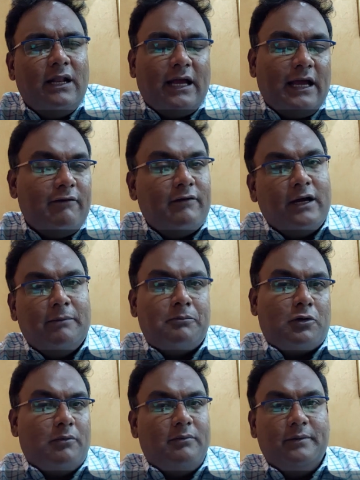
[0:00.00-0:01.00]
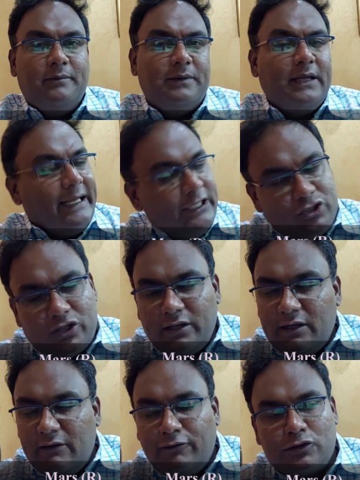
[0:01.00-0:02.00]
have a problem. In
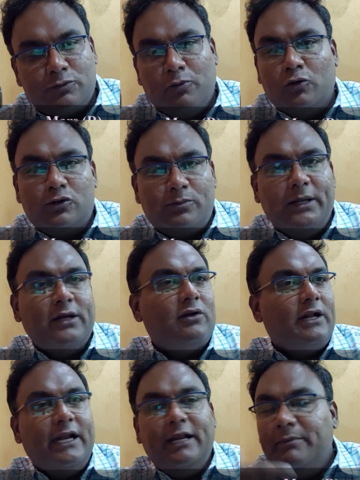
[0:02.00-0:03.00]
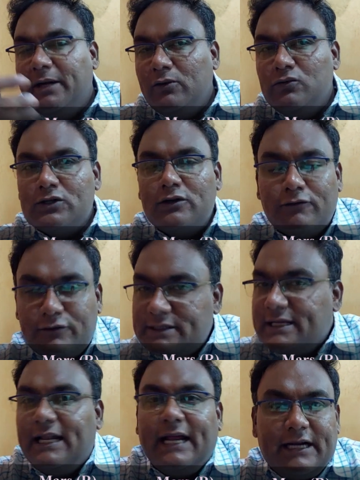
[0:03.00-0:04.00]
general, for sports player or anybody who's into
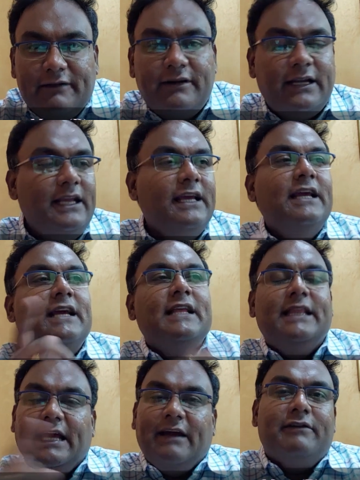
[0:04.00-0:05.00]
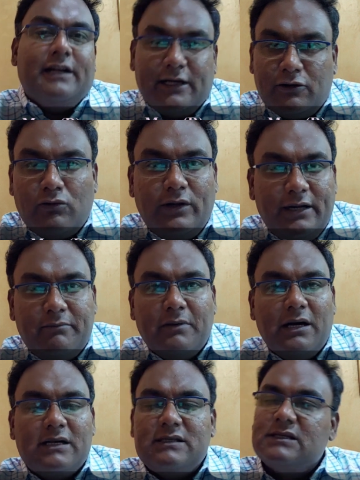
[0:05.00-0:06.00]
physical activity, they have a retrograde
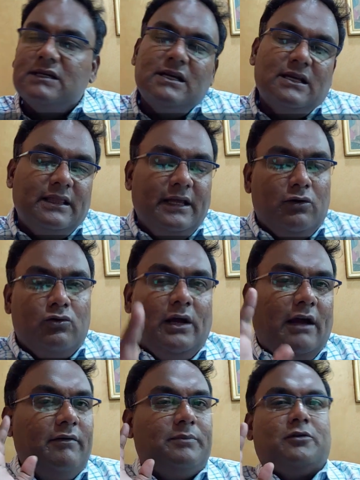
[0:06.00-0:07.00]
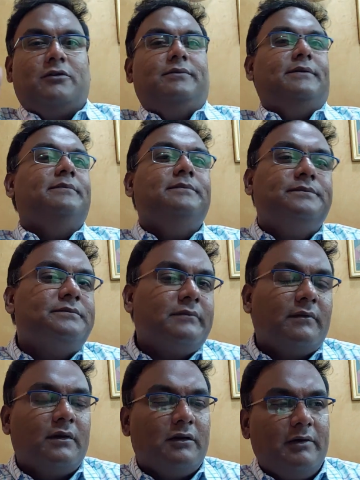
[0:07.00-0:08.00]
Mars, they're going to have a problem,
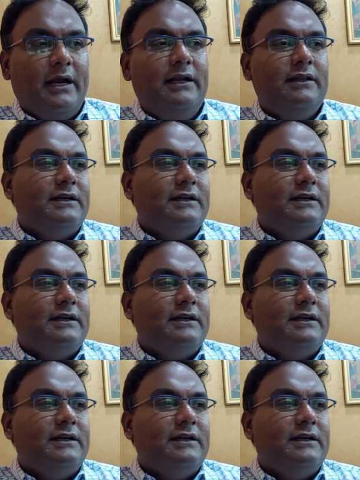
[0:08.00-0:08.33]
right?